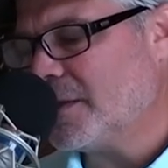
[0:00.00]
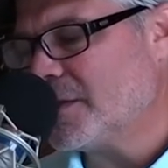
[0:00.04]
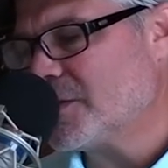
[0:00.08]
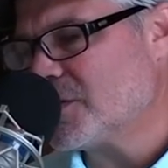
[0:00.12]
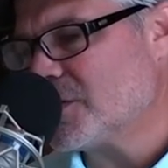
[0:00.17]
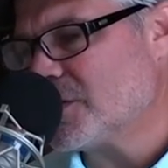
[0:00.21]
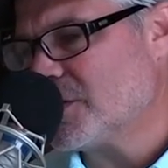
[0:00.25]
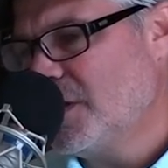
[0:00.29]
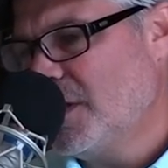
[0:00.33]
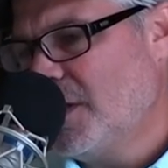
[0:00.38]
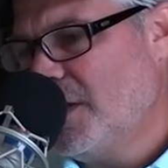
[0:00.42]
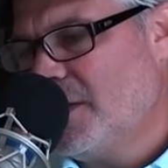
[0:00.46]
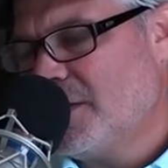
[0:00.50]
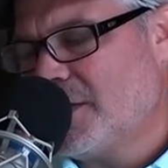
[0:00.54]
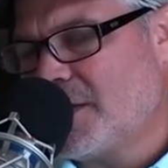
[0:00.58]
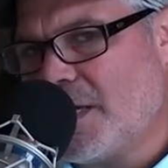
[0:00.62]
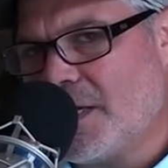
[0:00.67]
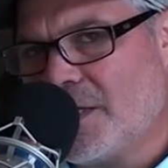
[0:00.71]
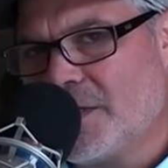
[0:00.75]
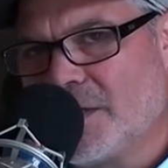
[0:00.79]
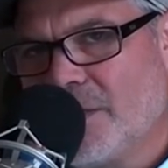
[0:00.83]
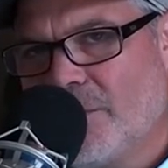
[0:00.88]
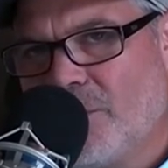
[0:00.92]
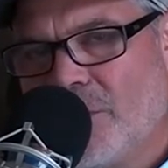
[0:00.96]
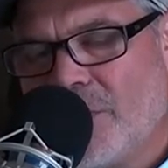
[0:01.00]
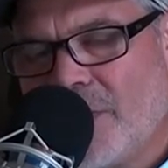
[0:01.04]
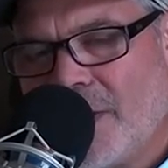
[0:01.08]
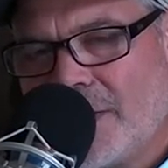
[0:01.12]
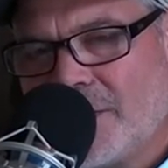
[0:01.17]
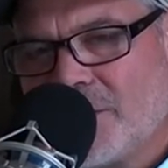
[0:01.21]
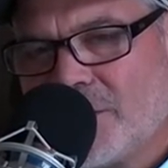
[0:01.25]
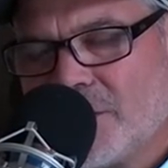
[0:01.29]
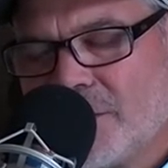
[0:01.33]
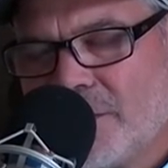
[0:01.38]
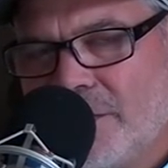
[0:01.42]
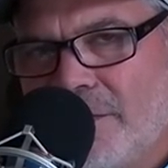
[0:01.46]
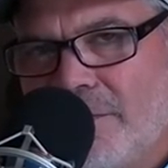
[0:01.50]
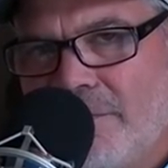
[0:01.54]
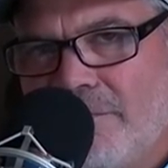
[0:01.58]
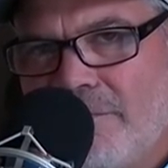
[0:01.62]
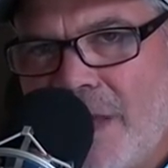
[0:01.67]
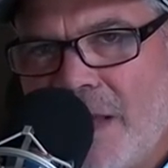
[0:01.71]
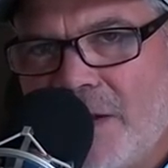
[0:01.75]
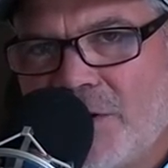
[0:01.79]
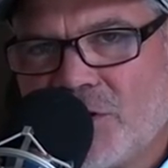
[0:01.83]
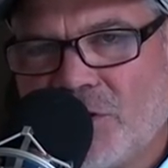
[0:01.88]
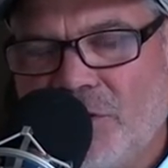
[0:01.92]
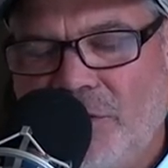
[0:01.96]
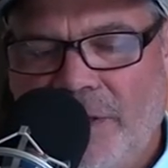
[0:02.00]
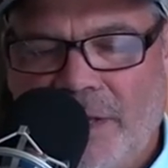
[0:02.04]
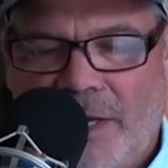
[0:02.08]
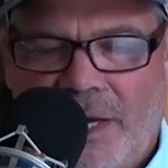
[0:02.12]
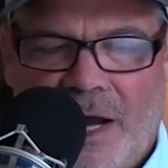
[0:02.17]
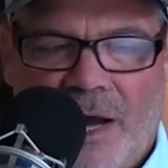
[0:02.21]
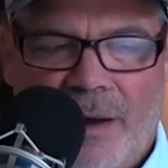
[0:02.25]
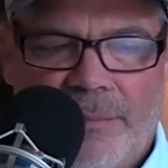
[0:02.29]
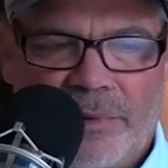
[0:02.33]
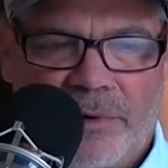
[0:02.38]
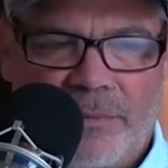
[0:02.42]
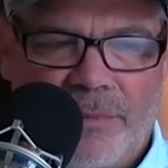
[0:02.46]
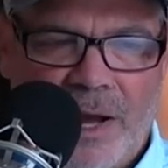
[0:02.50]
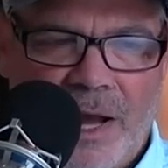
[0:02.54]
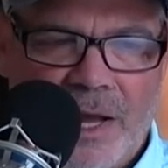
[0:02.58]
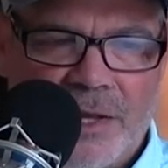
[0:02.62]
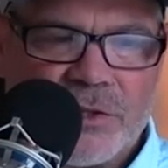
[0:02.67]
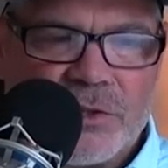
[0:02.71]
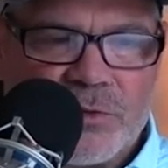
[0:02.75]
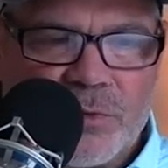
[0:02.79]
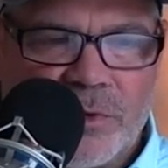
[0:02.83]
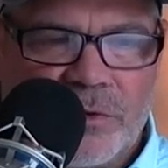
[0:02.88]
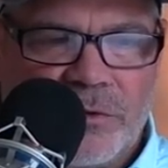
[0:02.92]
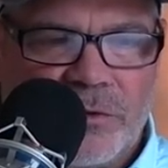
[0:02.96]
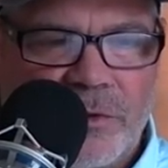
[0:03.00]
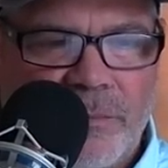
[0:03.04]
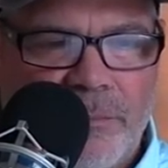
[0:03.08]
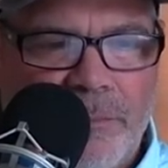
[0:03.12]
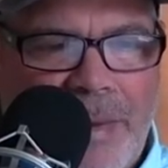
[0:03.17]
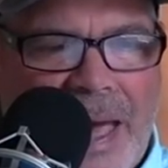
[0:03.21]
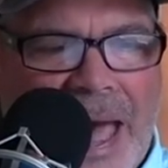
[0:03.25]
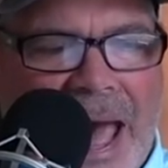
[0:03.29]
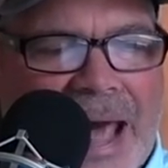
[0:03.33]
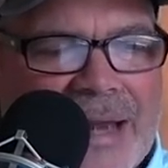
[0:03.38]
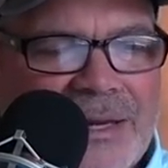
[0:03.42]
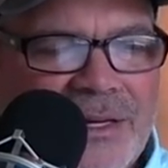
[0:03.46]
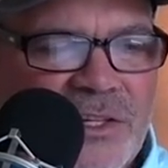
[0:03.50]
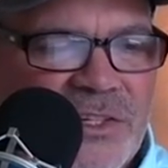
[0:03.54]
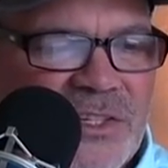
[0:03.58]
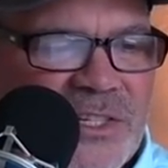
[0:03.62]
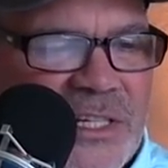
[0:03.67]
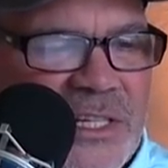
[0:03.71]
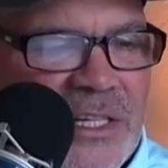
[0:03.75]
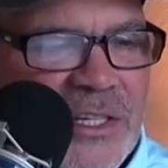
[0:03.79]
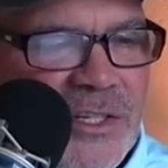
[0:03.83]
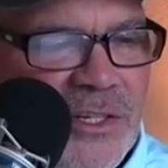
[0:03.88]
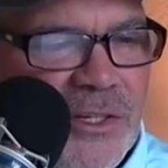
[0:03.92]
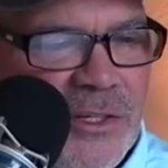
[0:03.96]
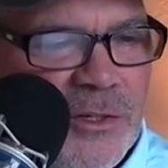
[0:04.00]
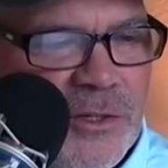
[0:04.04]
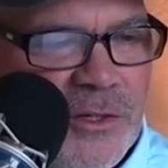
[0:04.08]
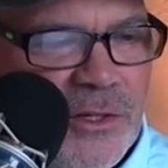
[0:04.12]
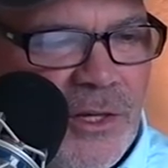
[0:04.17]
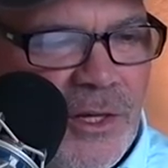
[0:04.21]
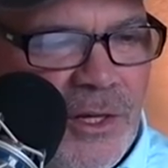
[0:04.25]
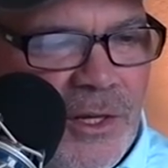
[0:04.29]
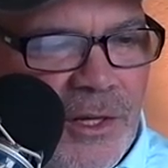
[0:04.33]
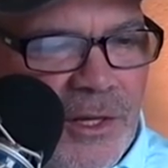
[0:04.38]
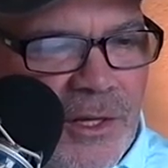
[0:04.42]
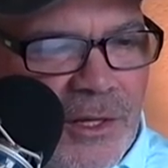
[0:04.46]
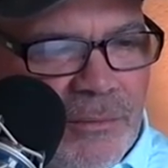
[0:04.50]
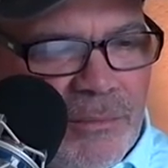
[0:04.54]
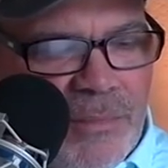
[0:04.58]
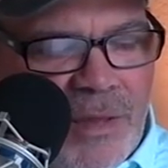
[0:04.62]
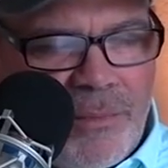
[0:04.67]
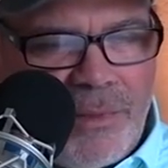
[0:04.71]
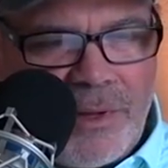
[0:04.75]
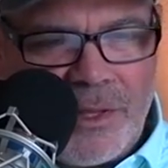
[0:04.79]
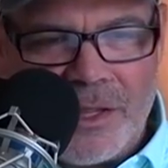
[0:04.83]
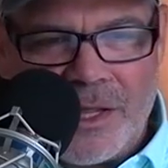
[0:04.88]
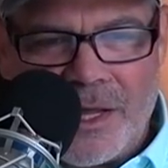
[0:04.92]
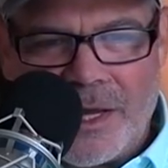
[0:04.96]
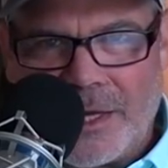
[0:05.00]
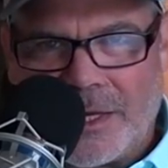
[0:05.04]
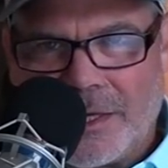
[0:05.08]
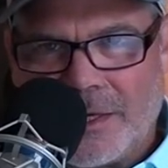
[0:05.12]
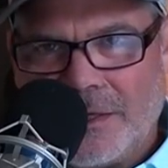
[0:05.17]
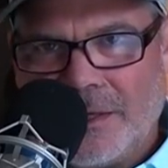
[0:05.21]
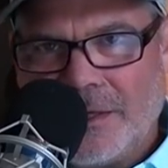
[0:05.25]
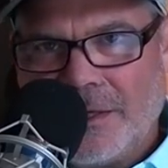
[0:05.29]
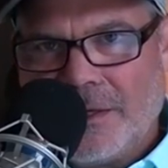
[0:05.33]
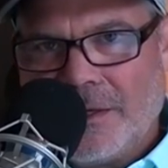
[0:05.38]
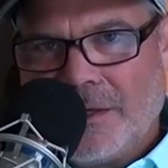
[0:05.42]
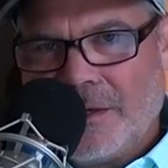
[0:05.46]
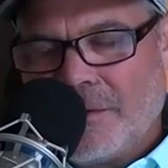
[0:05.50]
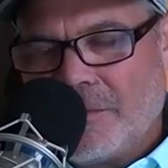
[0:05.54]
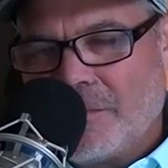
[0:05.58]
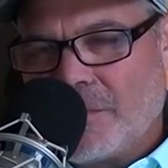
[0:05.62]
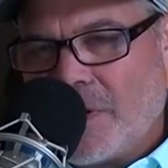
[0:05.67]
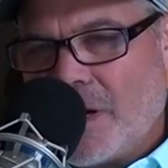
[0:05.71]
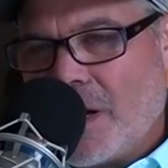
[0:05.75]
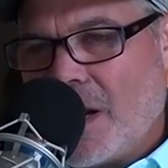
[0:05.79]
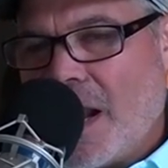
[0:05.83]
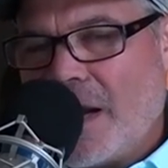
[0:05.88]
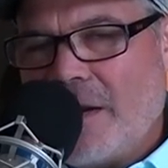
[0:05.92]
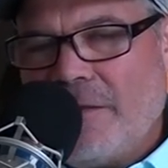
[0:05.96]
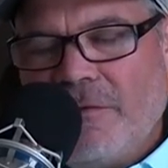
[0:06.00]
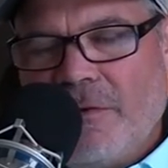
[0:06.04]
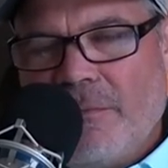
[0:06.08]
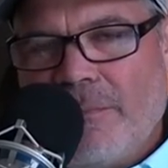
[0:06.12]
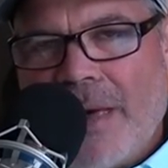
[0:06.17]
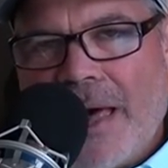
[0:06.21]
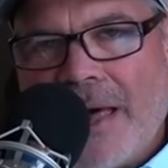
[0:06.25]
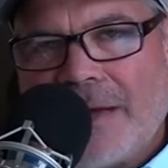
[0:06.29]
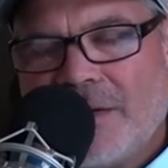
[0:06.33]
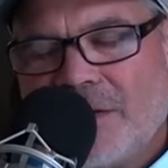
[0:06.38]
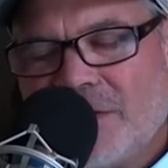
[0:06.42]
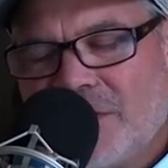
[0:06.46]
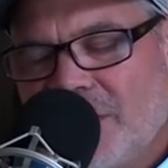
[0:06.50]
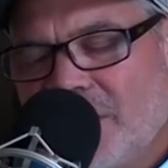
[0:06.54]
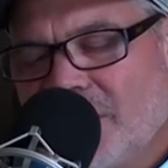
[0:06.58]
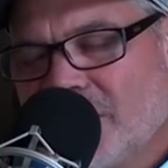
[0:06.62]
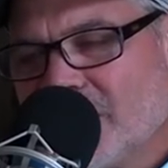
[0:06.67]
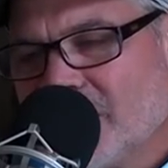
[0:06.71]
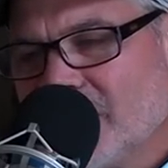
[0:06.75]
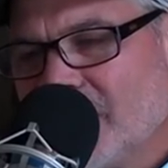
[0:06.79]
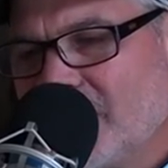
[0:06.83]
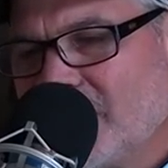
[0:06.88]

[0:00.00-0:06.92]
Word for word: Let's take someone that's majorly compromised with some bad diseases, maybe like, not even bad diseases.